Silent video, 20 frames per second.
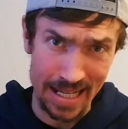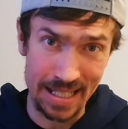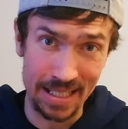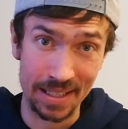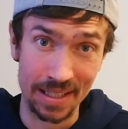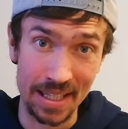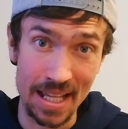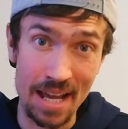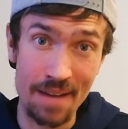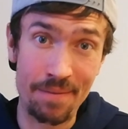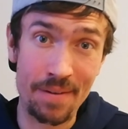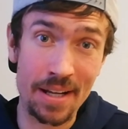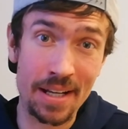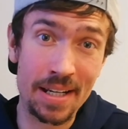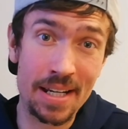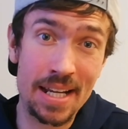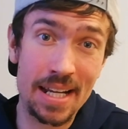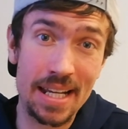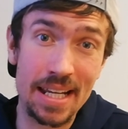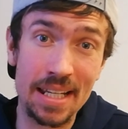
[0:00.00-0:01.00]

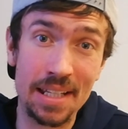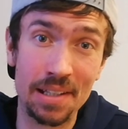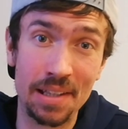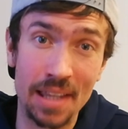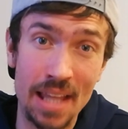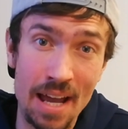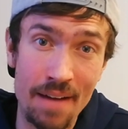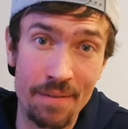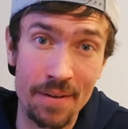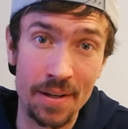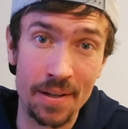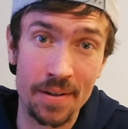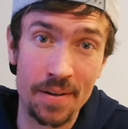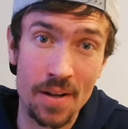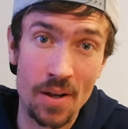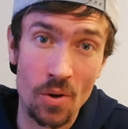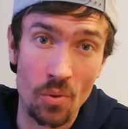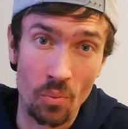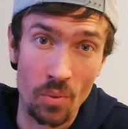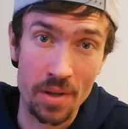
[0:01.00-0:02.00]

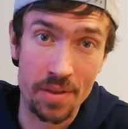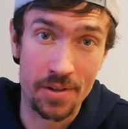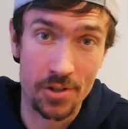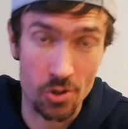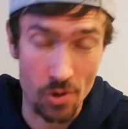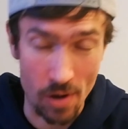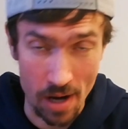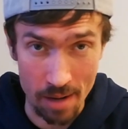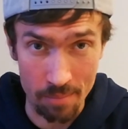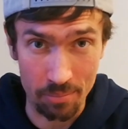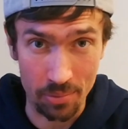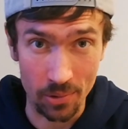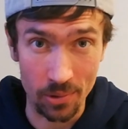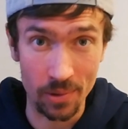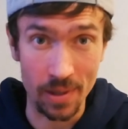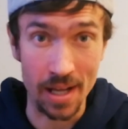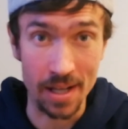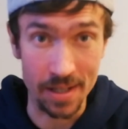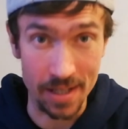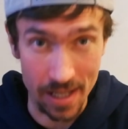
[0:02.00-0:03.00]
11/11 with
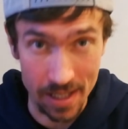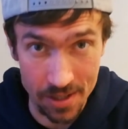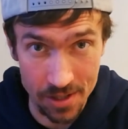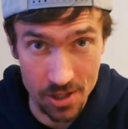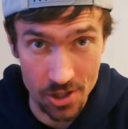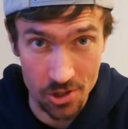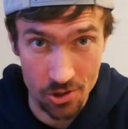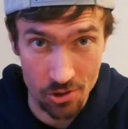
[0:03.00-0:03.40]
trample and